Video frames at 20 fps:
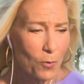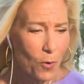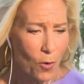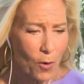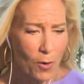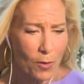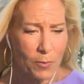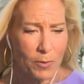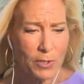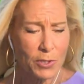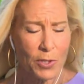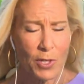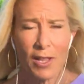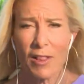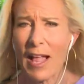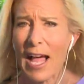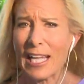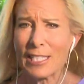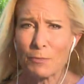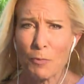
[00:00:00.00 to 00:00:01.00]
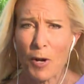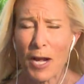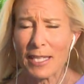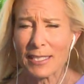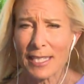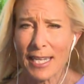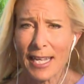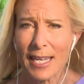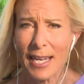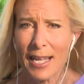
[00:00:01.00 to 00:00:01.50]
or class
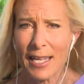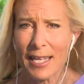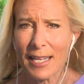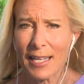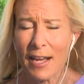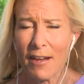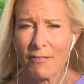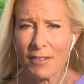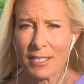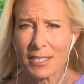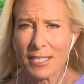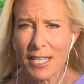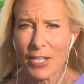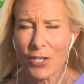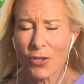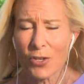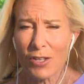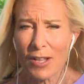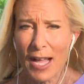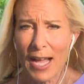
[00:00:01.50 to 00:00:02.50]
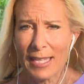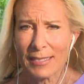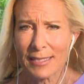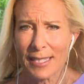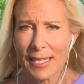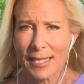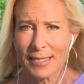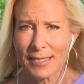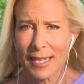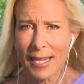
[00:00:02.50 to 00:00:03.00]
president of his senior class at,